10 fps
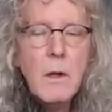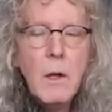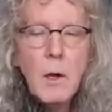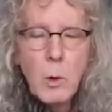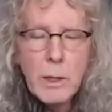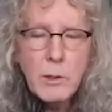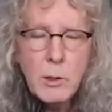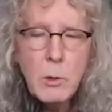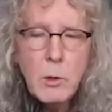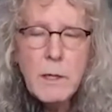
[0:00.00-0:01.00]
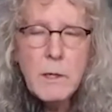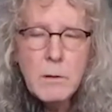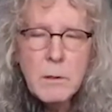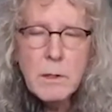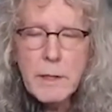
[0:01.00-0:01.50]
When you
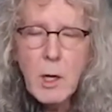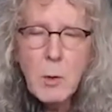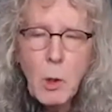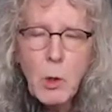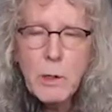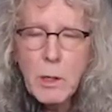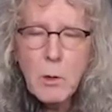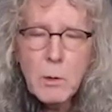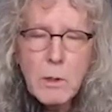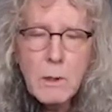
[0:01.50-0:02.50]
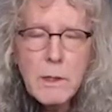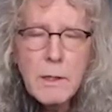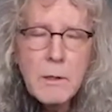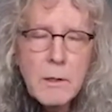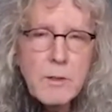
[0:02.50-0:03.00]
hear a cowboy yodel
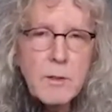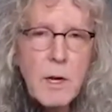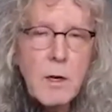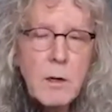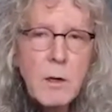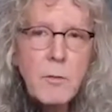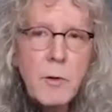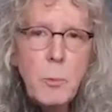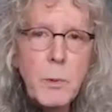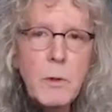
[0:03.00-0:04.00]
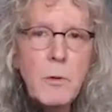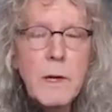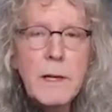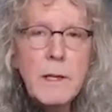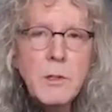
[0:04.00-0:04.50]
in a song of open
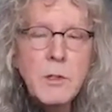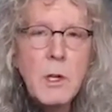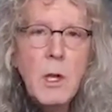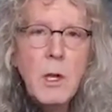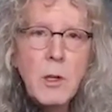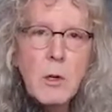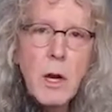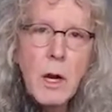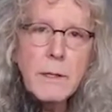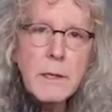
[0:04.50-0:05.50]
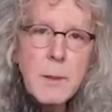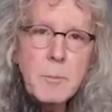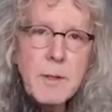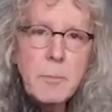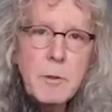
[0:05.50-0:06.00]
range, your heart
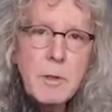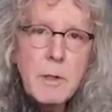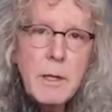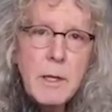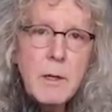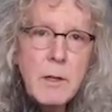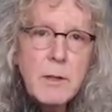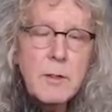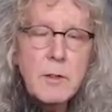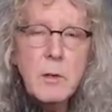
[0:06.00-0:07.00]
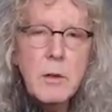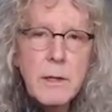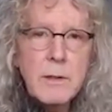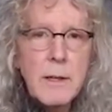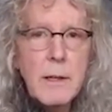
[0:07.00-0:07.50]
leaps up to hear his
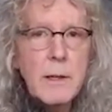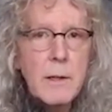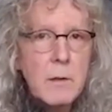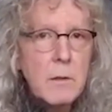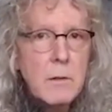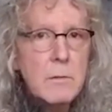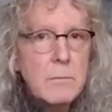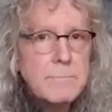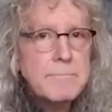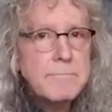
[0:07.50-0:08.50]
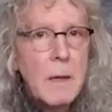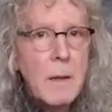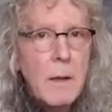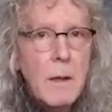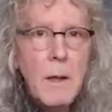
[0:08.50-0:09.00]
stirring tale.
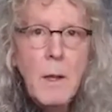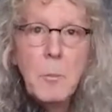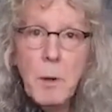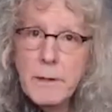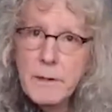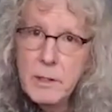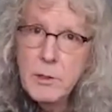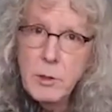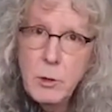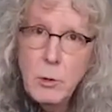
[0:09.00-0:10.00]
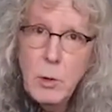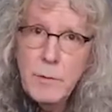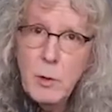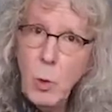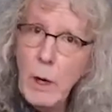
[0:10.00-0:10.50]
But did you
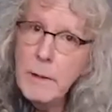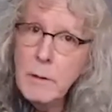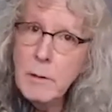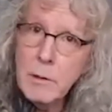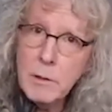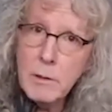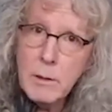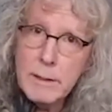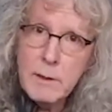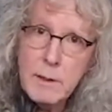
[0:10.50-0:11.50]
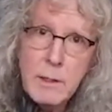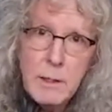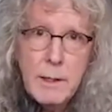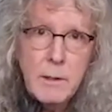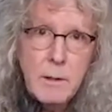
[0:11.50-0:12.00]
ever wonder at the
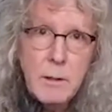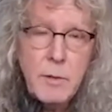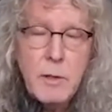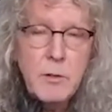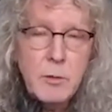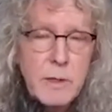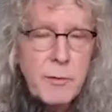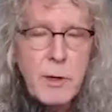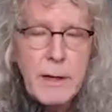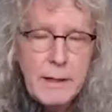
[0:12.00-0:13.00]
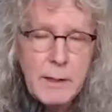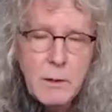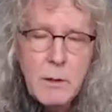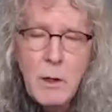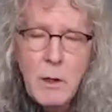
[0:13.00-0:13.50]
end of his
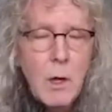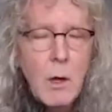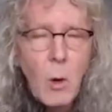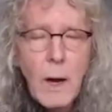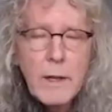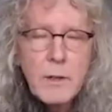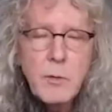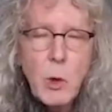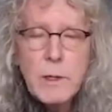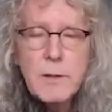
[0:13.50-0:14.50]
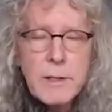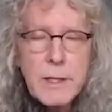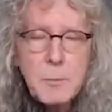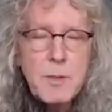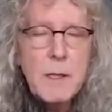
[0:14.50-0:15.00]
refrain why his voice
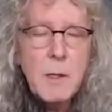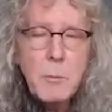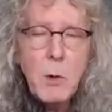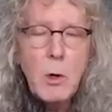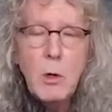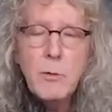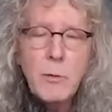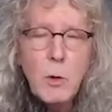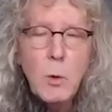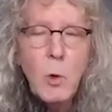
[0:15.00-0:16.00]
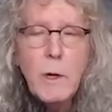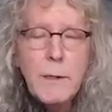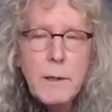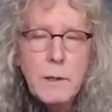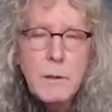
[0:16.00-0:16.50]
leaps in a mournful
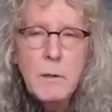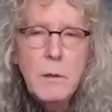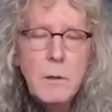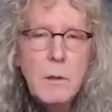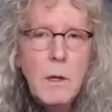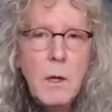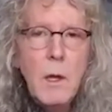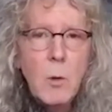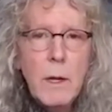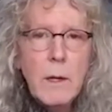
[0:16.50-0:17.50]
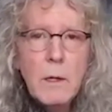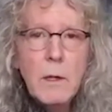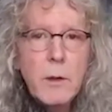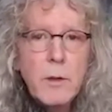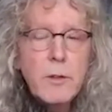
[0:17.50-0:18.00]
wail?
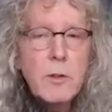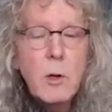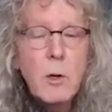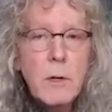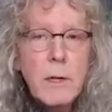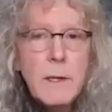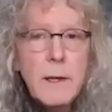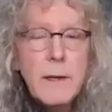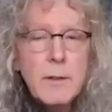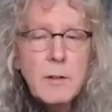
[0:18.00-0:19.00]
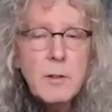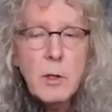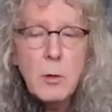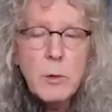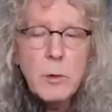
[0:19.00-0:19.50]
Well, the story as it's
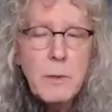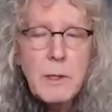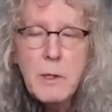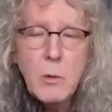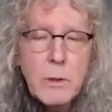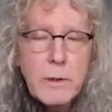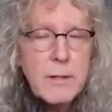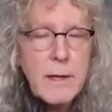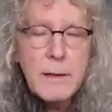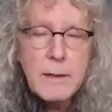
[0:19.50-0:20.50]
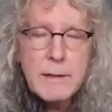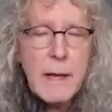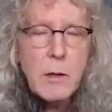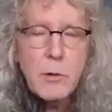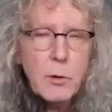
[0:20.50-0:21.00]
told to me was handed
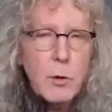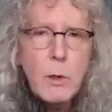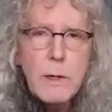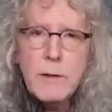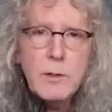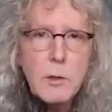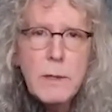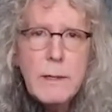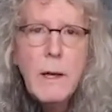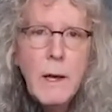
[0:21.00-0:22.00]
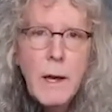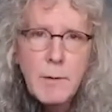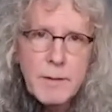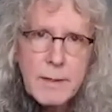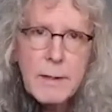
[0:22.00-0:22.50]
down through history of a
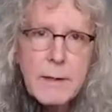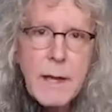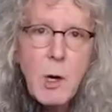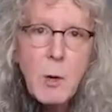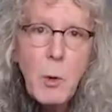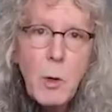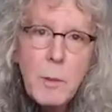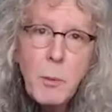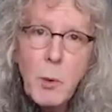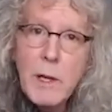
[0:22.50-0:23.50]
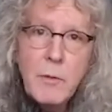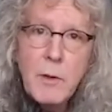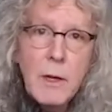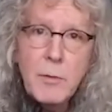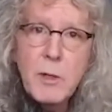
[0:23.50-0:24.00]
singing cowboy brave
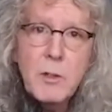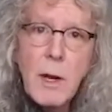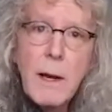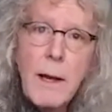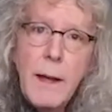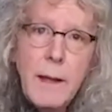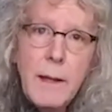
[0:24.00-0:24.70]
enough to try